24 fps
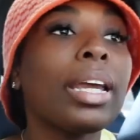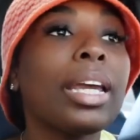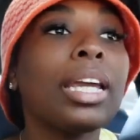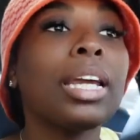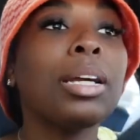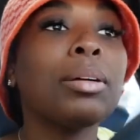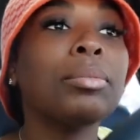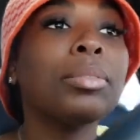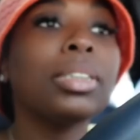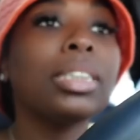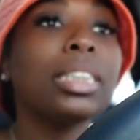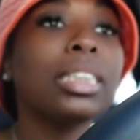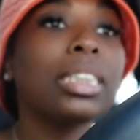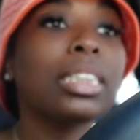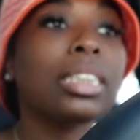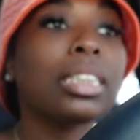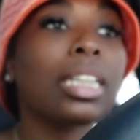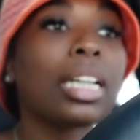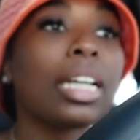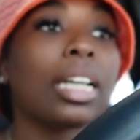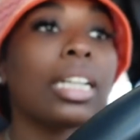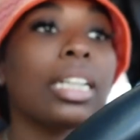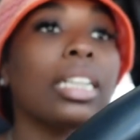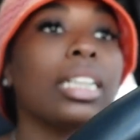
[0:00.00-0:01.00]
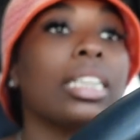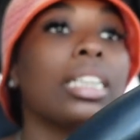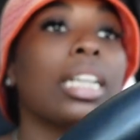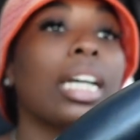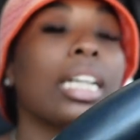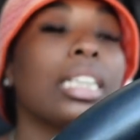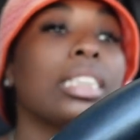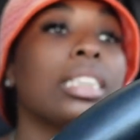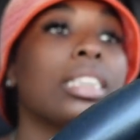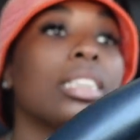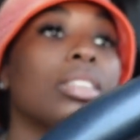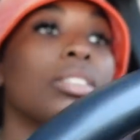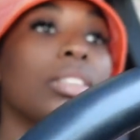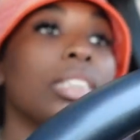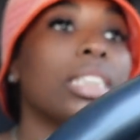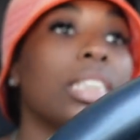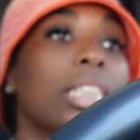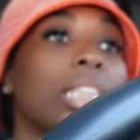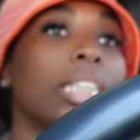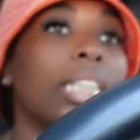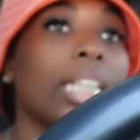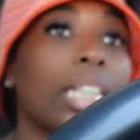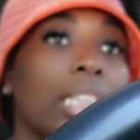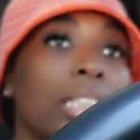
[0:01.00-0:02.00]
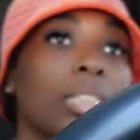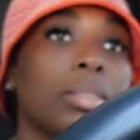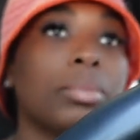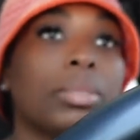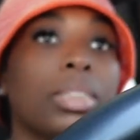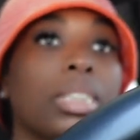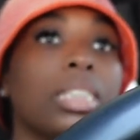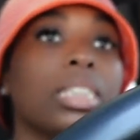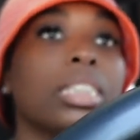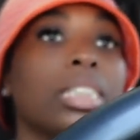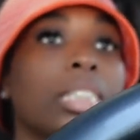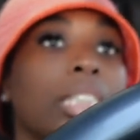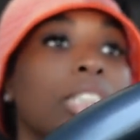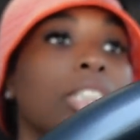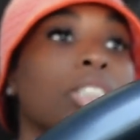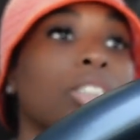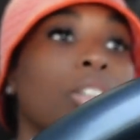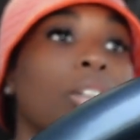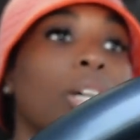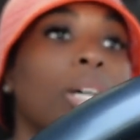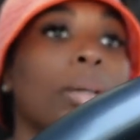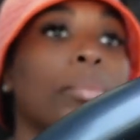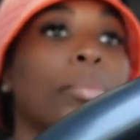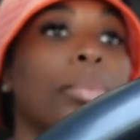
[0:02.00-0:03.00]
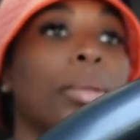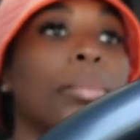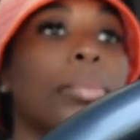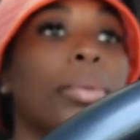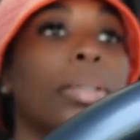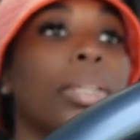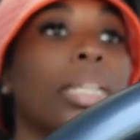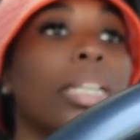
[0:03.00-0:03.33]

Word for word: camera is sliding. I still need to get something to set y'all up, up